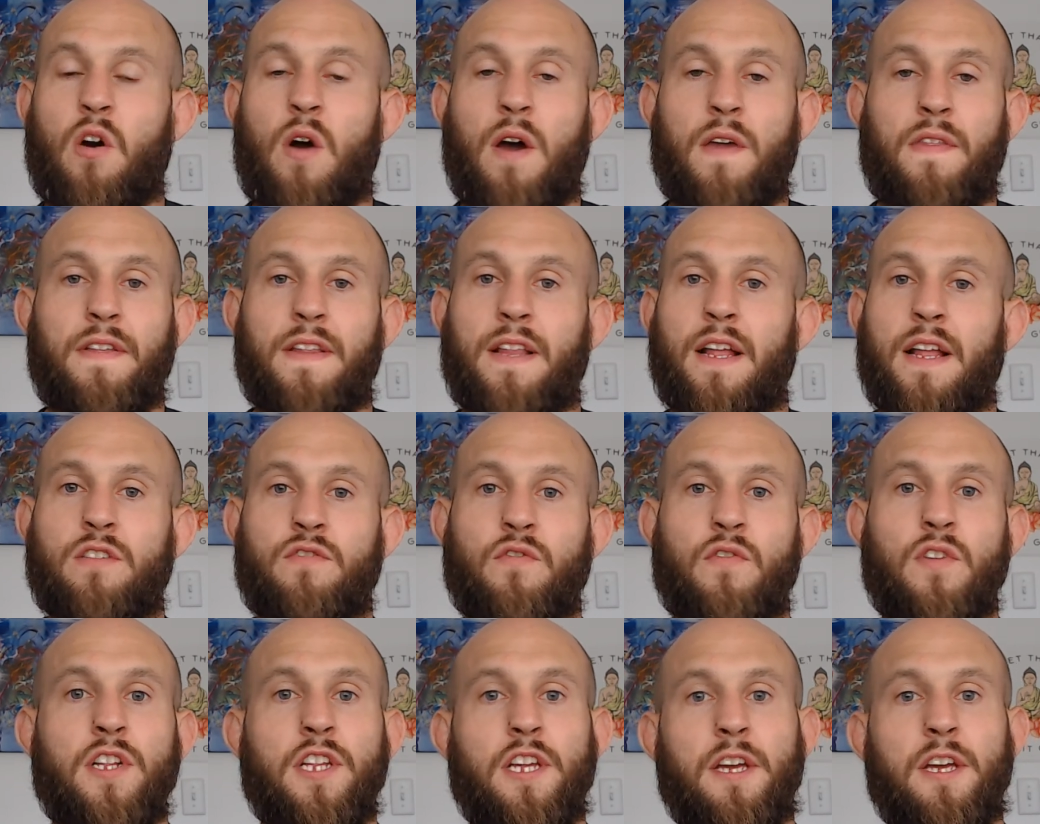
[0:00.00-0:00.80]
I think that's
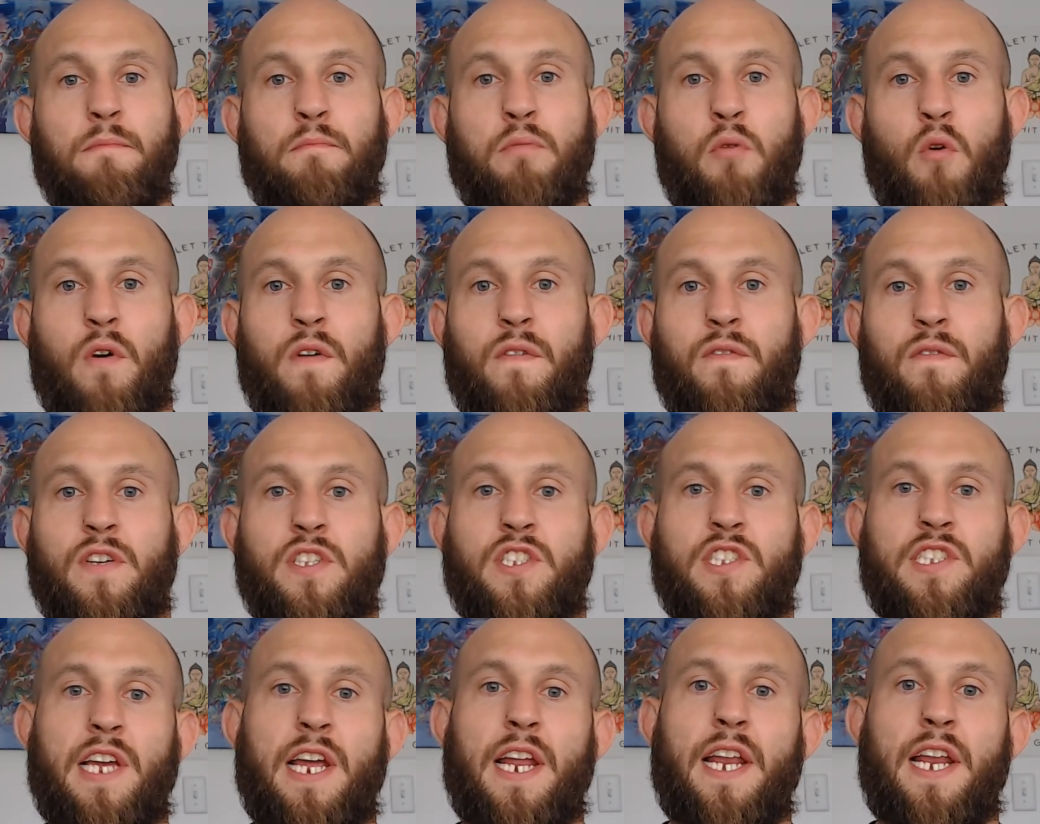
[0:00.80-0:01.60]
really important for
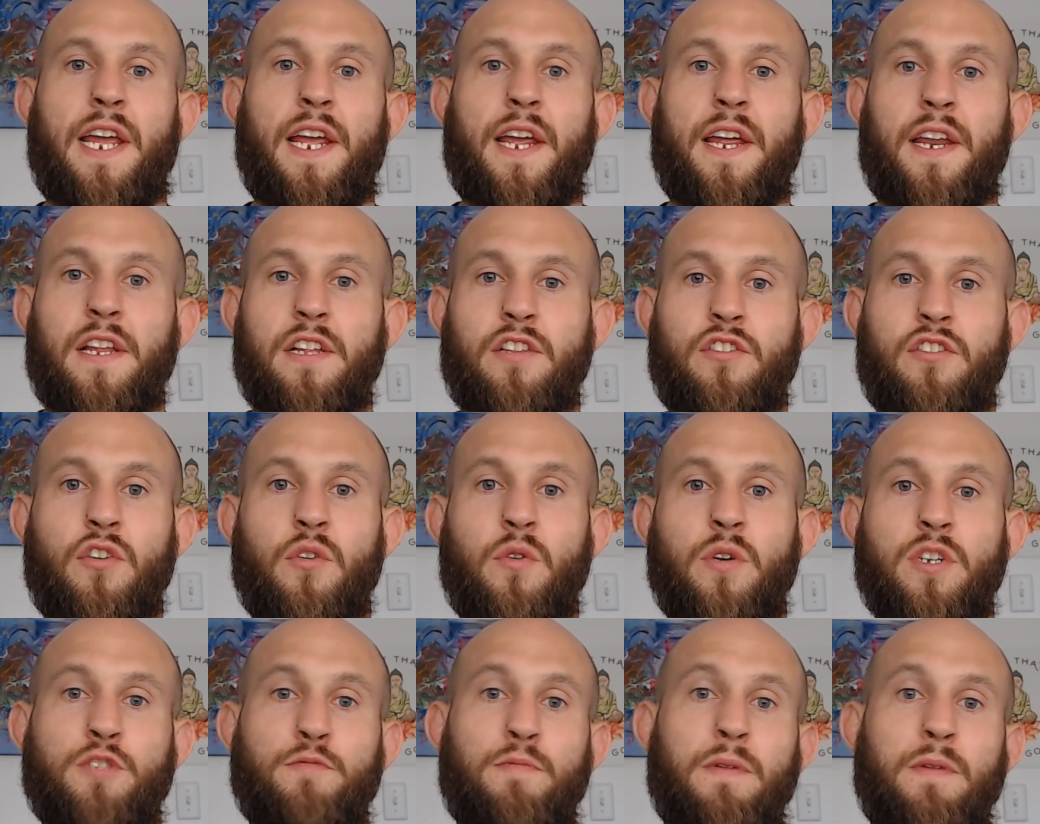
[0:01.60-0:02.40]
Sandhagen to do,
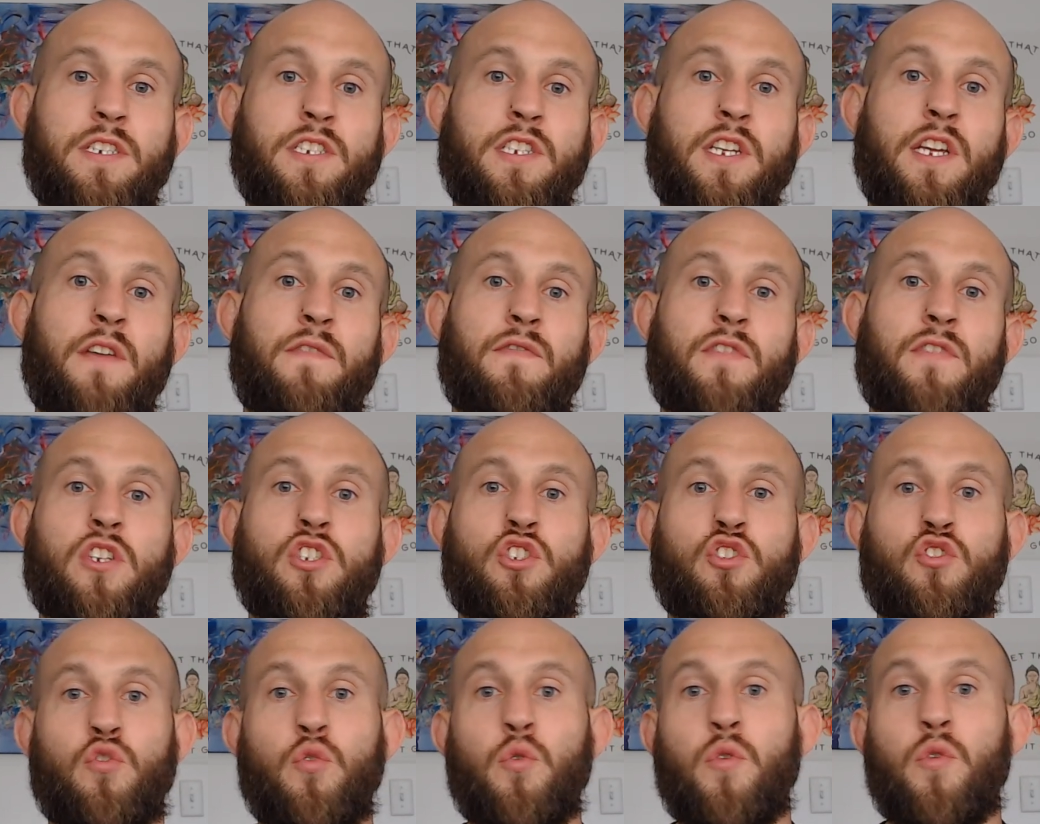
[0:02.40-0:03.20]
especially if the
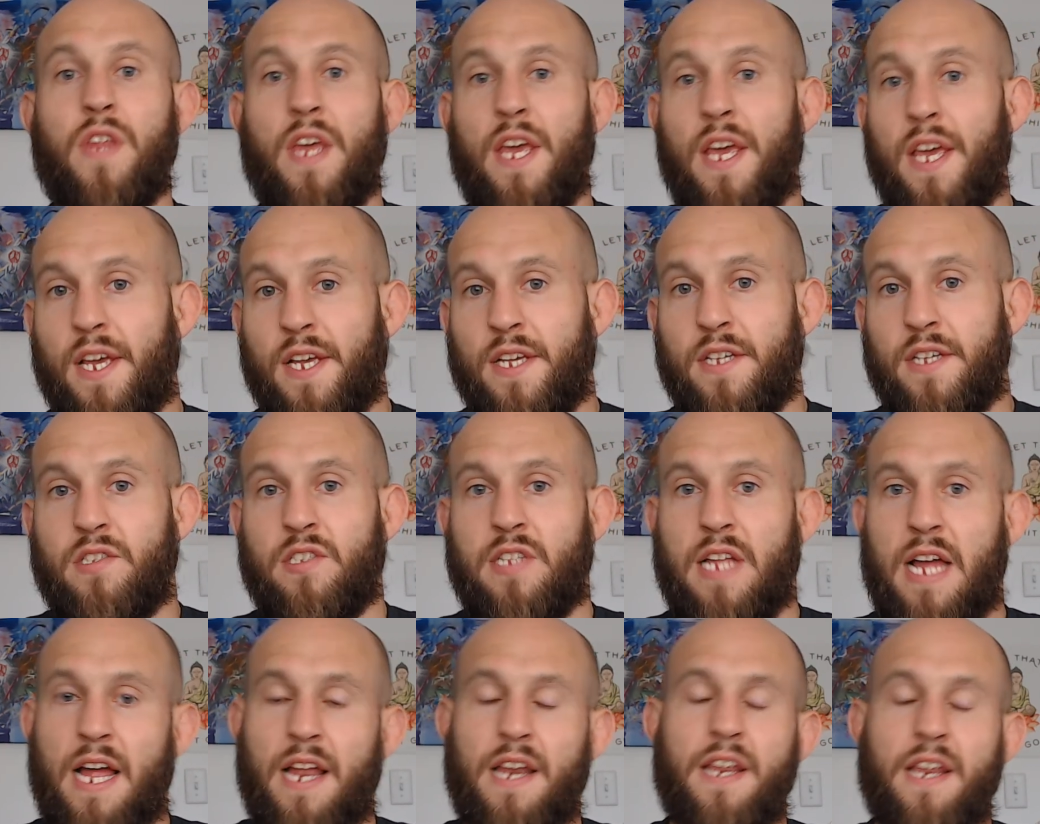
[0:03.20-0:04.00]
truth is
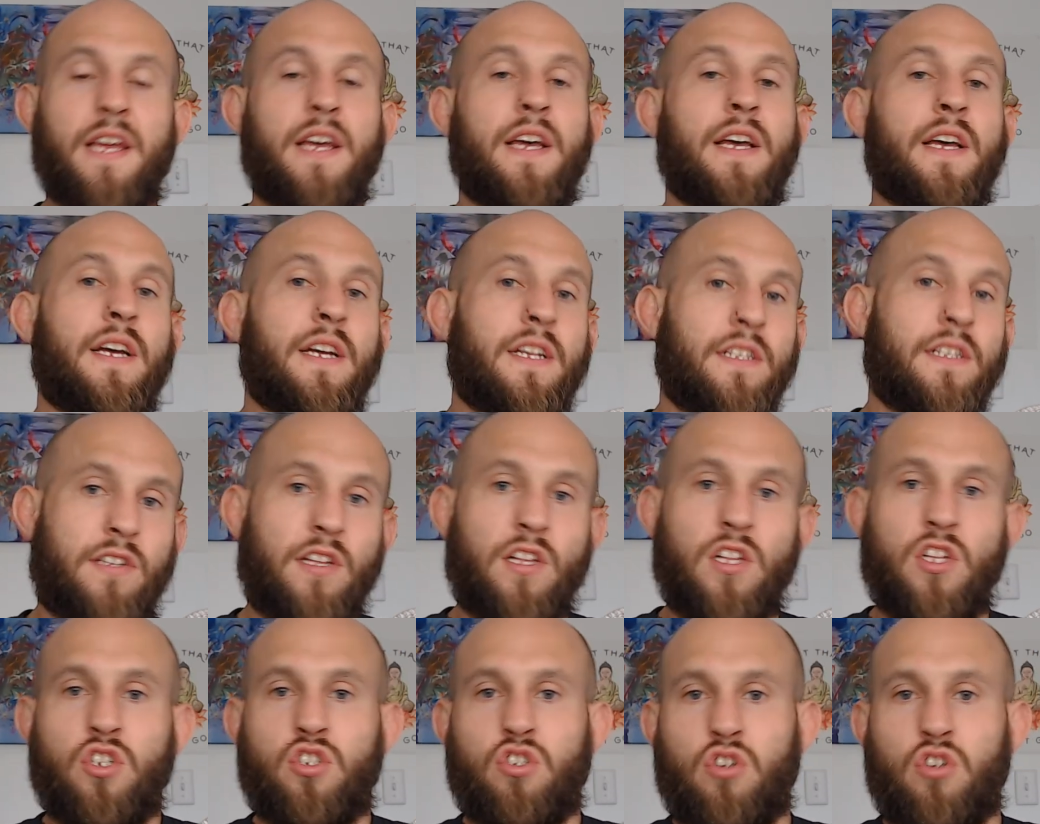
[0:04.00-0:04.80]
that
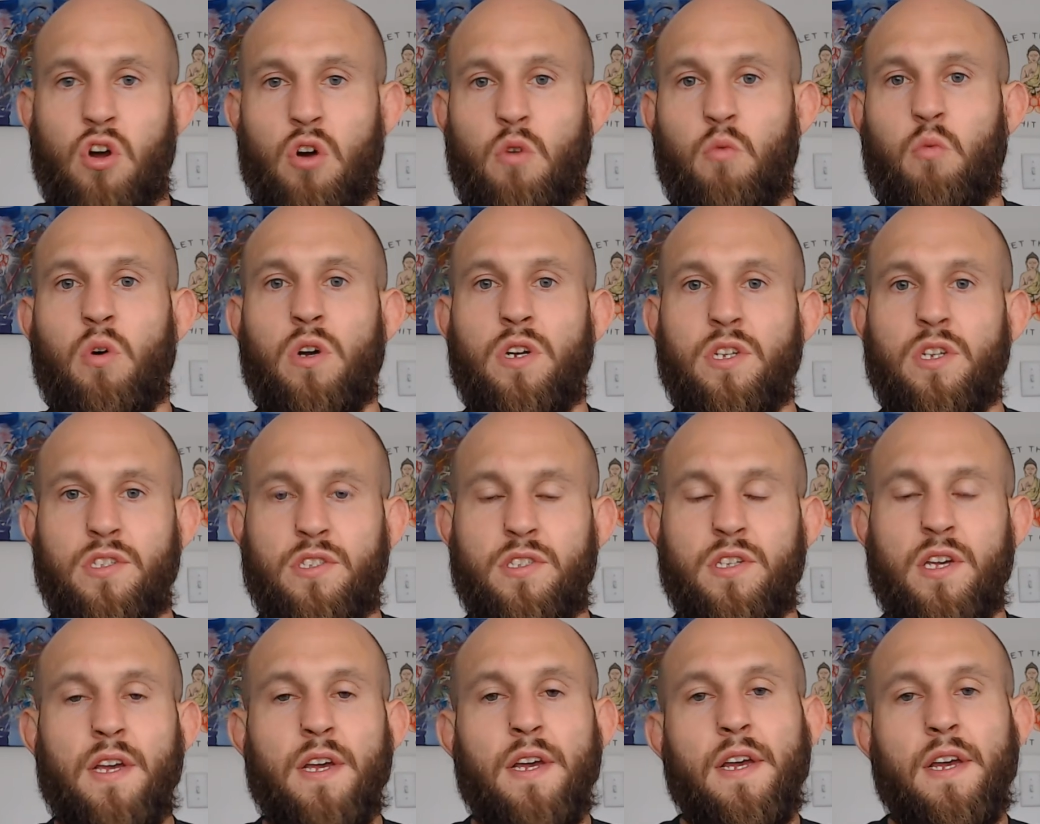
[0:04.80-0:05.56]
Dillashaw was